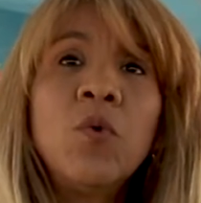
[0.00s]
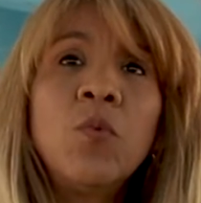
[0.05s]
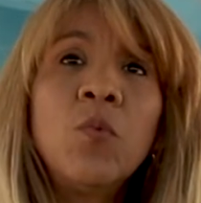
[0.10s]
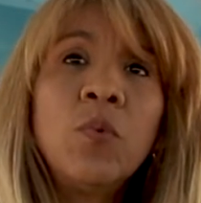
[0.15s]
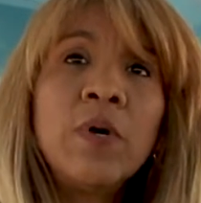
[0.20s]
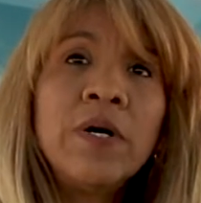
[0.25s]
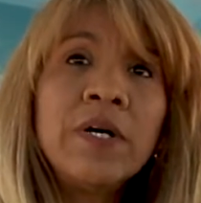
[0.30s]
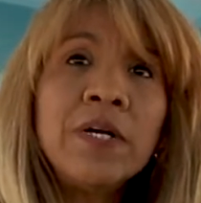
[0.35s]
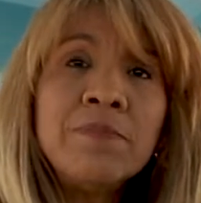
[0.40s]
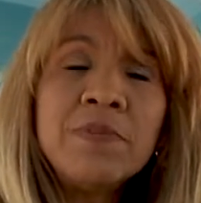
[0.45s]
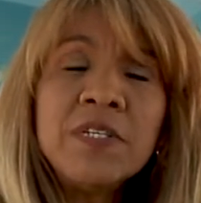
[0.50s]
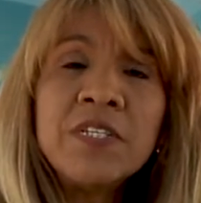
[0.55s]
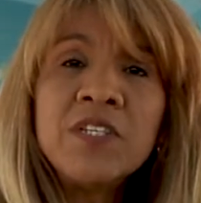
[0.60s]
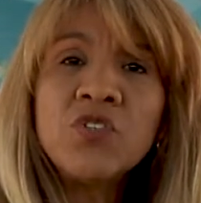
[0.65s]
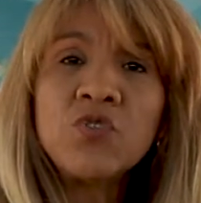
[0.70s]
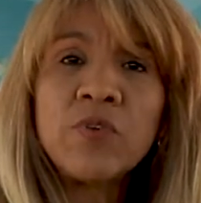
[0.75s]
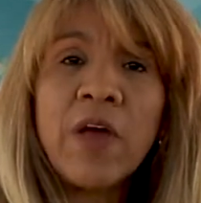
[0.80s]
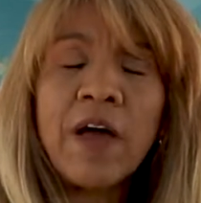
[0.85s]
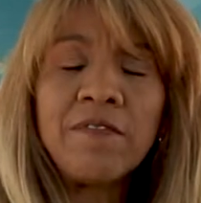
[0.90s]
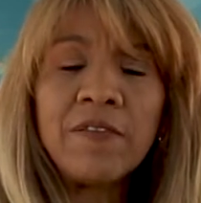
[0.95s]
Welcome to the
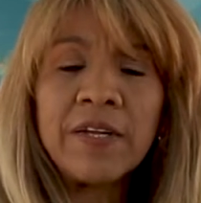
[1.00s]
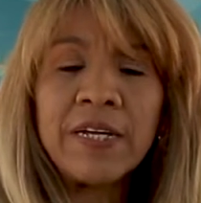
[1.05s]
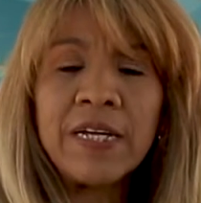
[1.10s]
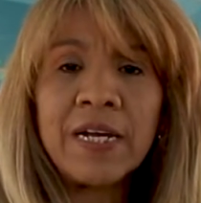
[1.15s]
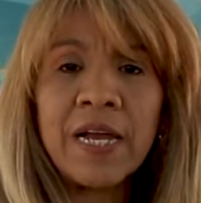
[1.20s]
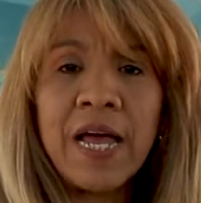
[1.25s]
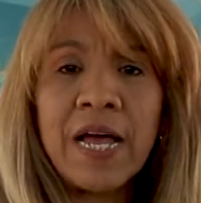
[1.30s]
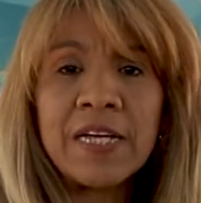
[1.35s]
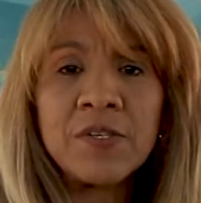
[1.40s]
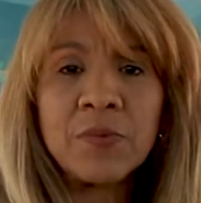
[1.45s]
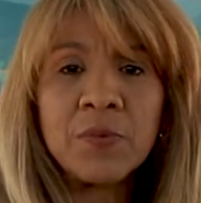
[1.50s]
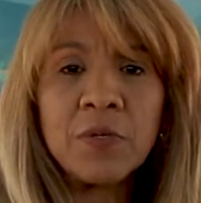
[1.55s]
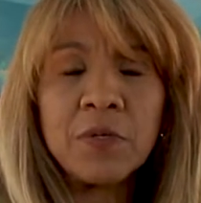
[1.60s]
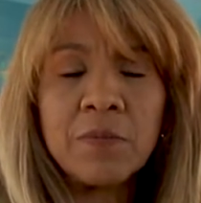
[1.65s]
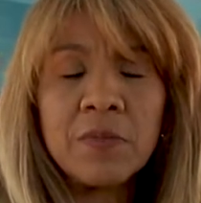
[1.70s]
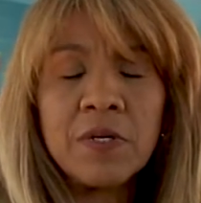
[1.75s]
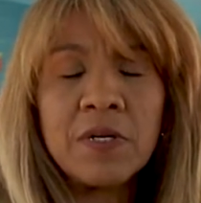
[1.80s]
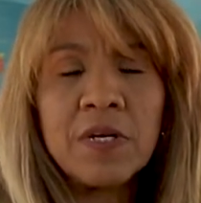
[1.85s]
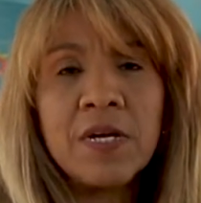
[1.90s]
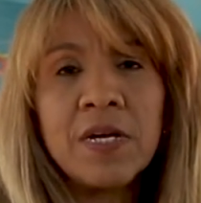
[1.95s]
Traveling Classroom.
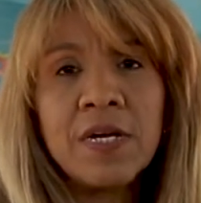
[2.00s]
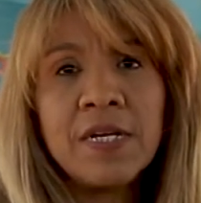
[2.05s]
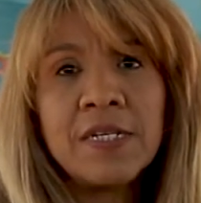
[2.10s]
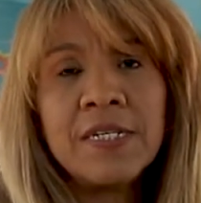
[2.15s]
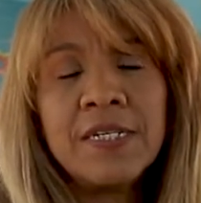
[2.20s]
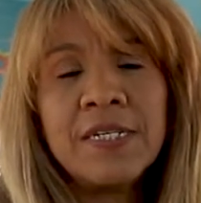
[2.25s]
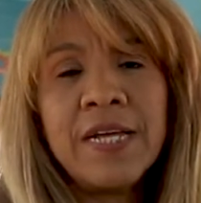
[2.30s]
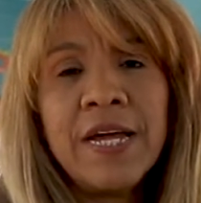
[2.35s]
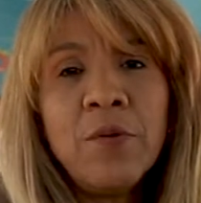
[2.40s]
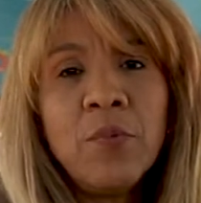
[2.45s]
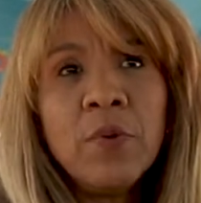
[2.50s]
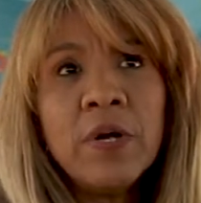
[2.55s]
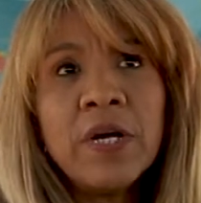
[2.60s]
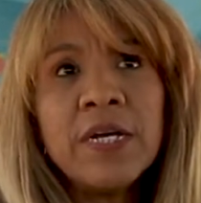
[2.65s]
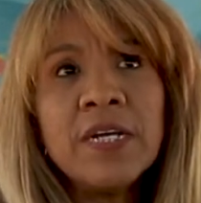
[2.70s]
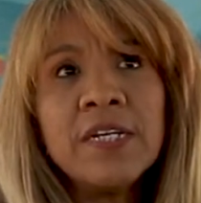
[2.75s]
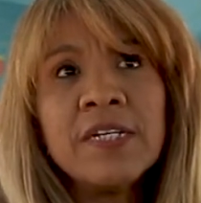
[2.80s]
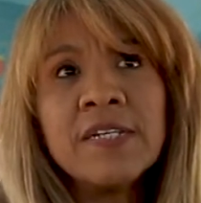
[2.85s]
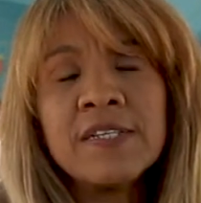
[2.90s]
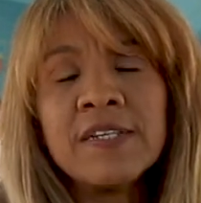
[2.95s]
Today we're
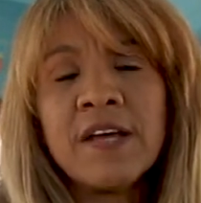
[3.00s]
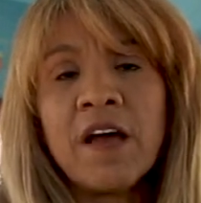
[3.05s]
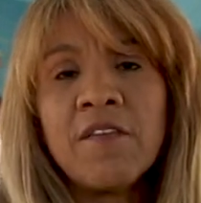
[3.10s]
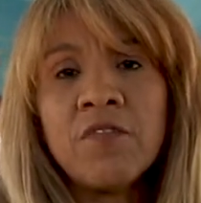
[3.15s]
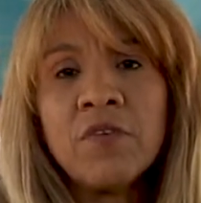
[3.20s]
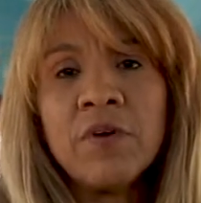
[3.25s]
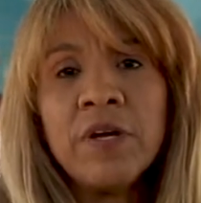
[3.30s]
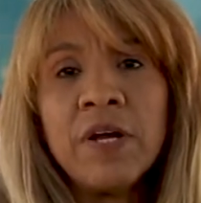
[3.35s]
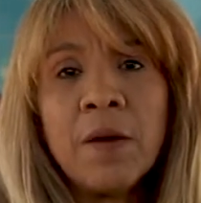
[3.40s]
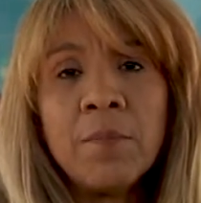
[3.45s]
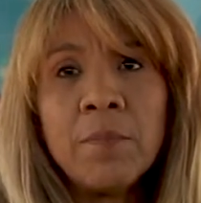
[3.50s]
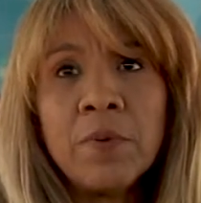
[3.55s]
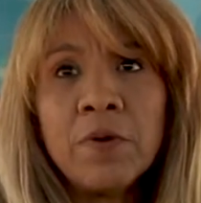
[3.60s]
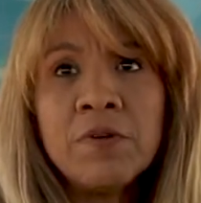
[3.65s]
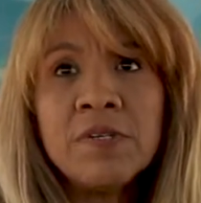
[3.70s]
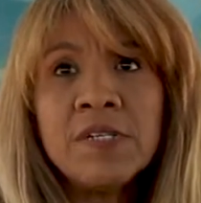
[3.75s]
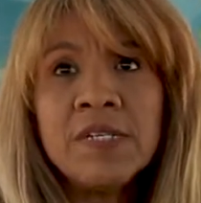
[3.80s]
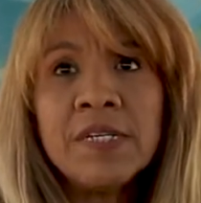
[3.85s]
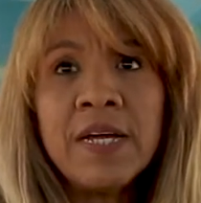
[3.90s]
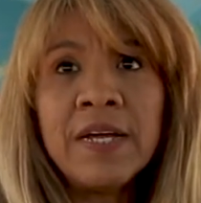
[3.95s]
going to discover
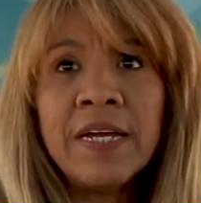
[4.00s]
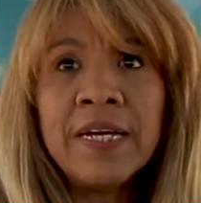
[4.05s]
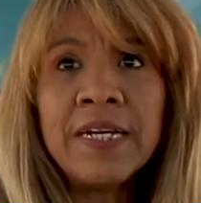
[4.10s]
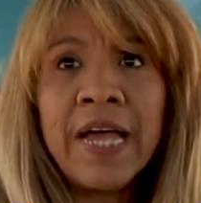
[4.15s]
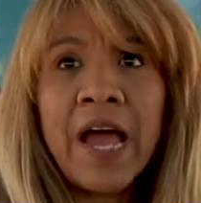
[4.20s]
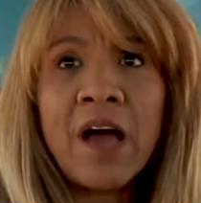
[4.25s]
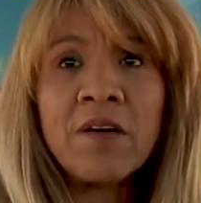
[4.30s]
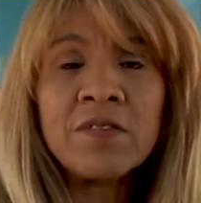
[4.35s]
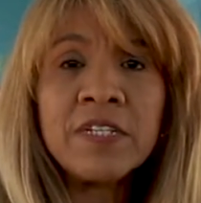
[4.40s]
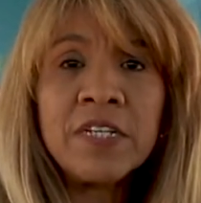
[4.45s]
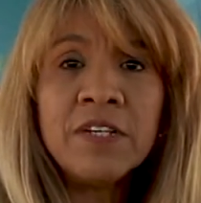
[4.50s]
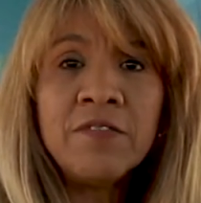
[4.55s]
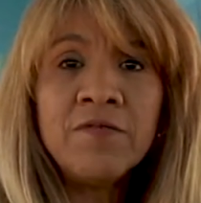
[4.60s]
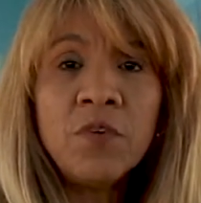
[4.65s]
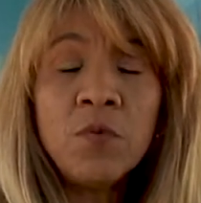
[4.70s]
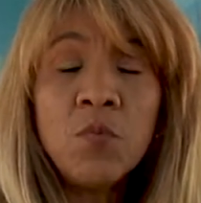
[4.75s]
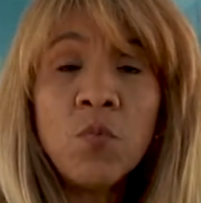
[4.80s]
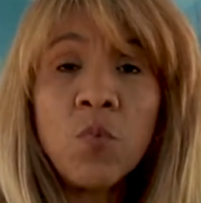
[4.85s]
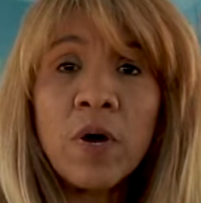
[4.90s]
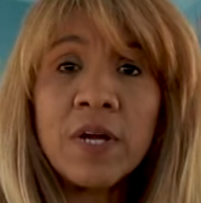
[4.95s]
numbers and counting
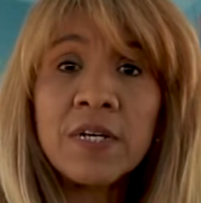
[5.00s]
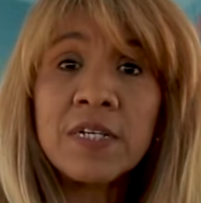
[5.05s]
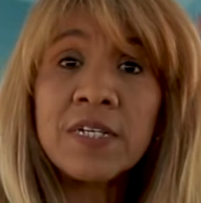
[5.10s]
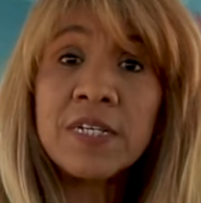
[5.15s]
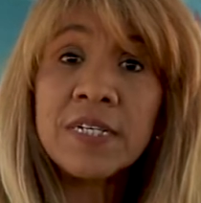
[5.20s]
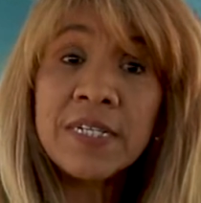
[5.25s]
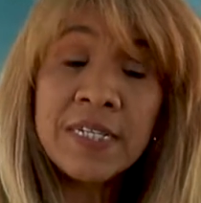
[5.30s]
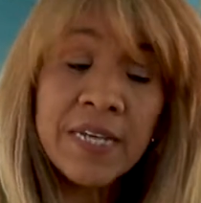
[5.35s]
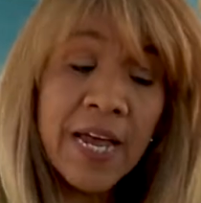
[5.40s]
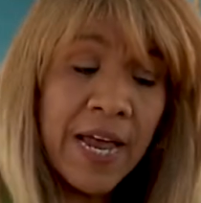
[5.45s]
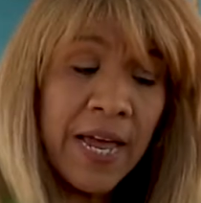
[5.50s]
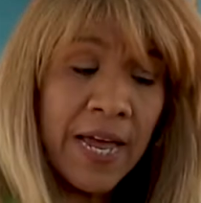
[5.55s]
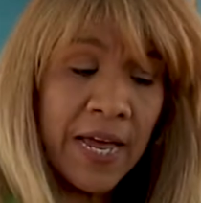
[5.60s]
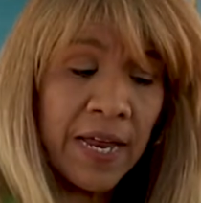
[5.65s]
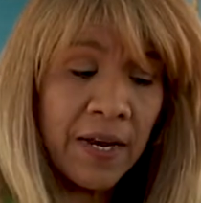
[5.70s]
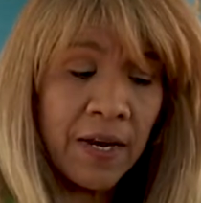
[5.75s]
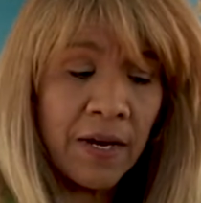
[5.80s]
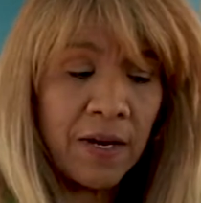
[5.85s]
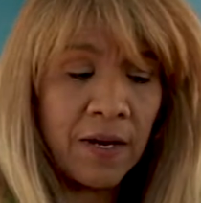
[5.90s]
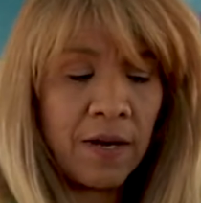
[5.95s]
from 1 to 10.